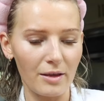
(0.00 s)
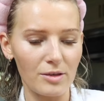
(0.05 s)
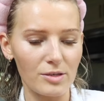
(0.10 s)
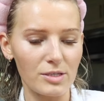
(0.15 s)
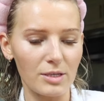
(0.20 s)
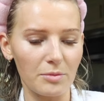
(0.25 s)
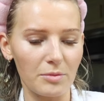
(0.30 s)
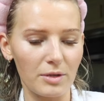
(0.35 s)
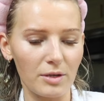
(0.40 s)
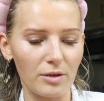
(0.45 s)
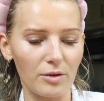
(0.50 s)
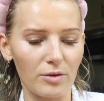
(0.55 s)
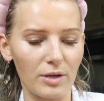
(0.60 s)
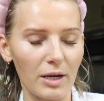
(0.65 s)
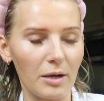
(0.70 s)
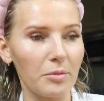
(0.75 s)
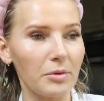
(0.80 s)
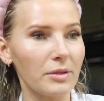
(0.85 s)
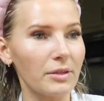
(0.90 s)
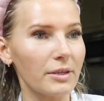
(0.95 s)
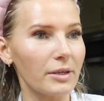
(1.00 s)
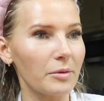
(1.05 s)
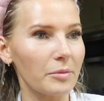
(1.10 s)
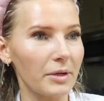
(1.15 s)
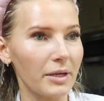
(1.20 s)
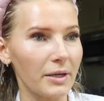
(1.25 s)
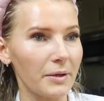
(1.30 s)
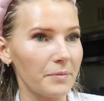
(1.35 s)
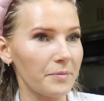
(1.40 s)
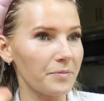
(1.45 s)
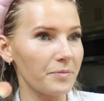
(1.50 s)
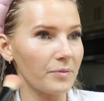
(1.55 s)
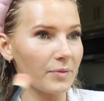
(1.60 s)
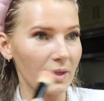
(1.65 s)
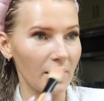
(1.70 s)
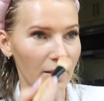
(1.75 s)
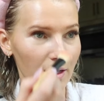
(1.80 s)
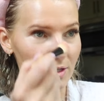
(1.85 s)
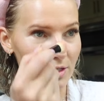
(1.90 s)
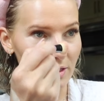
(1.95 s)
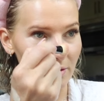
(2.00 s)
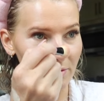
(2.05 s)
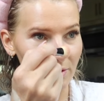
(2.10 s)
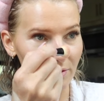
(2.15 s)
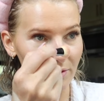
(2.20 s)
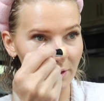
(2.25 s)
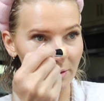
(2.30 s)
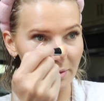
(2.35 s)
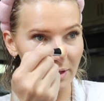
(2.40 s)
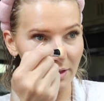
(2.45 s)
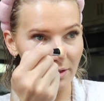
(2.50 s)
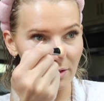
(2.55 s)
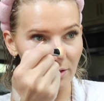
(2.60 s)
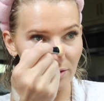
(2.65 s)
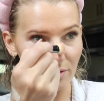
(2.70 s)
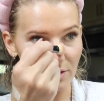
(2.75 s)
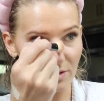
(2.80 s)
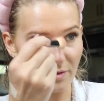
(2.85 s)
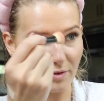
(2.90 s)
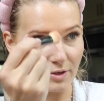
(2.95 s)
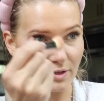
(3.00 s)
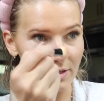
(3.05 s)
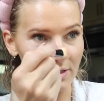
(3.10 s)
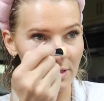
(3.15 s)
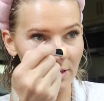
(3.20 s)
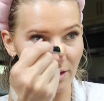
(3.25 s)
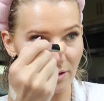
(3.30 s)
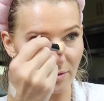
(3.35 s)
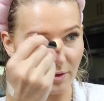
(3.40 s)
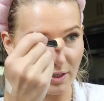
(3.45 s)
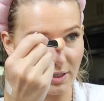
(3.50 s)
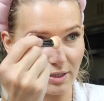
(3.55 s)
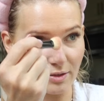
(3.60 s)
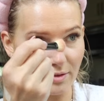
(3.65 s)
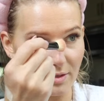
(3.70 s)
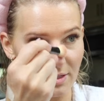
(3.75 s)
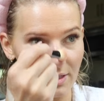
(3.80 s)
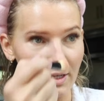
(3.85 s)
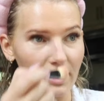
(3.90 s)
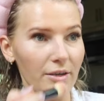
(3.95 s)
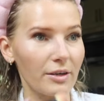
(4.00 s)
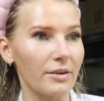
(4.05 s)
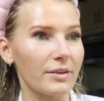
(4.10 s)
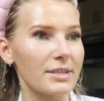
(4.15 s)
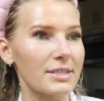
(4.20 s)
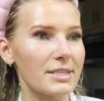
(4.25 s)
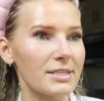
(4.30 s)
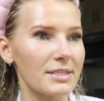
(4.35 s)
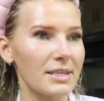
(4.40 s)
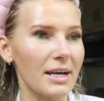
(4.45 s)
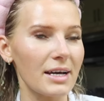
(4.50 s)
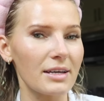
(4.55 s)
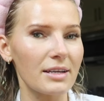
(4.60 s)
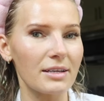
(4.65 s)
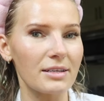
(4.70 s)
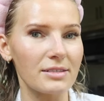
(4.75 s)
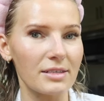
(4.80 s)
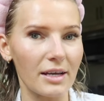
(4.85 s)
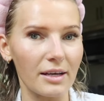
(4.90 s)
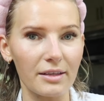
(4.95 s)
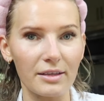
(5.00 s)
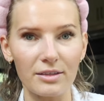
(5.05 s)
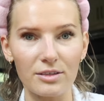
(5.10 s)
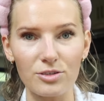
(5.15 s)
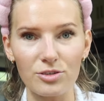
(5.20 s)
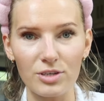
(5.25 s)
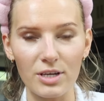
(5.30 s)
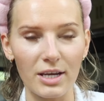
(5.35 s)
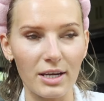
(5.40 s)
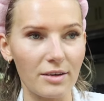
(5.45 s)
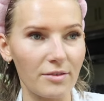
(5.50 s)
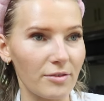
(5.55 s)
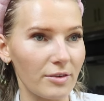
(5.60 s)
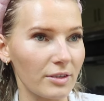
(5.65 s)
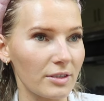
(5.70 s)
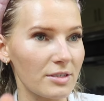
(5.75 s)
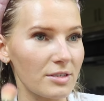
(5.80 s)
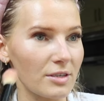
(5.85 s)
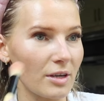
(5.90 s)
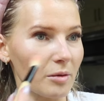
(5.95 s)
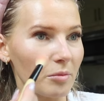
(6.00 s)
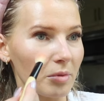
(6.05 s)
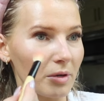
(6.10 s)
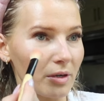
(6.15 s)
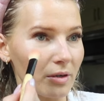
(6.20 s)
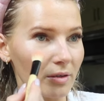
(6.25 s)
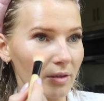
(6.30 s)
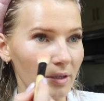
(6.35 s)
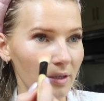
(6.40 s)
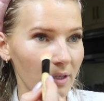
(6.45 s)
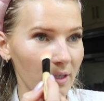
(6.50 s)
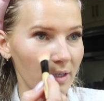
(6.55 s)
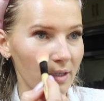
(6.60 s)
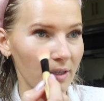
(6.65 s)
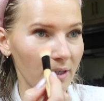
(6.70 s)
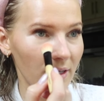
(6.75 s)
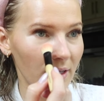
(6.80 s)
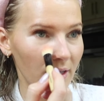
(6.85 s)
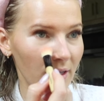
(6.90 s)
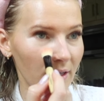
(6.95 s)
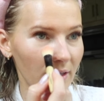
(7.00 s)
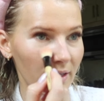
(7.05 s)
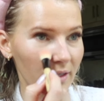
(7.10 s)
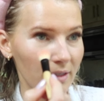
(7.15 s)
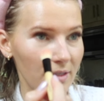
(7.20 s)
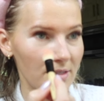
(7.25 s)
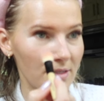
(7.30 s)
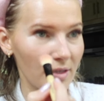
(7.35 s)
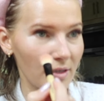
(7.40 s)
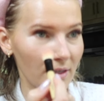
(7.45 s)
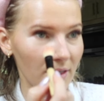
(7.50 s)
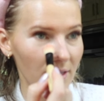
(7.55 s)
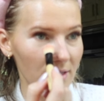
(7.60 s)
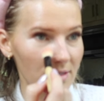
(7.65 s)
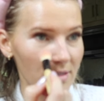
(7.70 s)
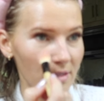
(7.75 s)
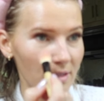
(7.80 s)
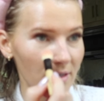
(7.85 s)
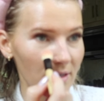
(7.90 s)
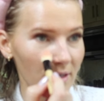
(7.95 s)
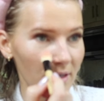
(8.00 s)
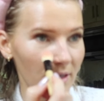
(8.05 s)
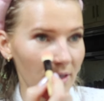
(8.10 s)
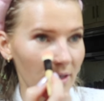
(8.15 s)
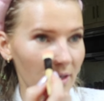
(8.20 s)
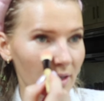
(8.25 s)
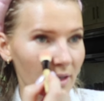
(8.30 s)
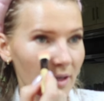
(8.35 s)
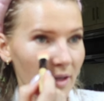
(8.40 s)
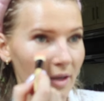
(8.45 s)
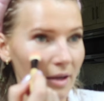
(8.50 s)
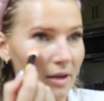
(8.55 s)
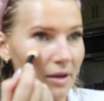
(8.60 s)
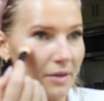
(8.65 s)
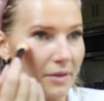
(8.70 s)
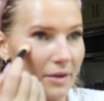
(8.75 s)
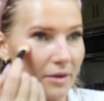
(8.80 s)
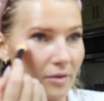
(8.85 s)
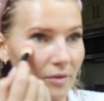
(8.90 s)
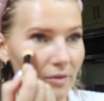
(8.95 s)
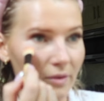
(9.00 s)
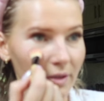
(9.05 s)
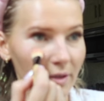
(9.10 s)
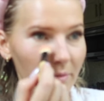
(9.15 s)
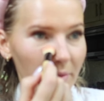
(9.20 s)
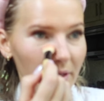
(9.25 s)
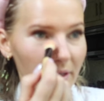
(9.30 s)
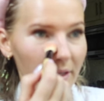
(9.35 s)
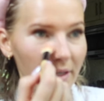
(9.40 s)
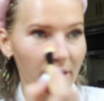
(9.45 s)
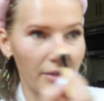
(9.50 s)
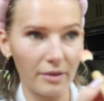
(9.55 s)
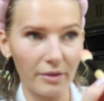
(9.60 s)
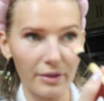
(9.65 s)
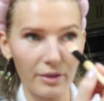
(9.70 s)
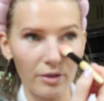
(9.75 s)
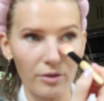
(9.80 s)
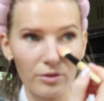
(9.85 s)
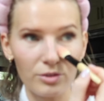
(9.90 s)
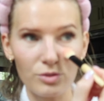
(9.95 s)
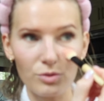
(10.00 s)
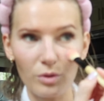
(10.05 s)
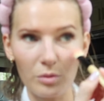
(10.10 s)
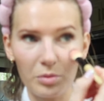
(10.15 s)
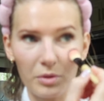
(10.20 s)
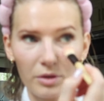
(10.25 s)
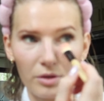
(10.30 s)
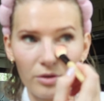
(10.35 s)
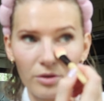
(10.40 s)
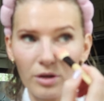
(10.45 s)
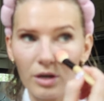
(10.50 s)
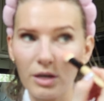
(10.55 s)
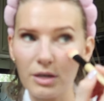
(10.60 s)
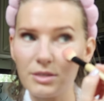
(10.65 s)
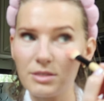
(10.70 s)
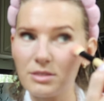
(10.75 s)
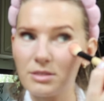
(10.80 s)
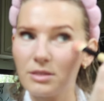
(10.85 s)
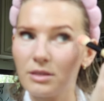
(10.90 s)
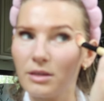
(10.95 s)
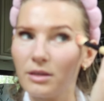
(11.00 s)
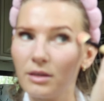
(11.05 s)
So I'm gonna grab a little bit. Actually, I'm gonna do a little bit on the nose first, like right down the center. This is not exactly the shade for the sunburnt look, a sun-kissed look and then a little bit here like a sweeping across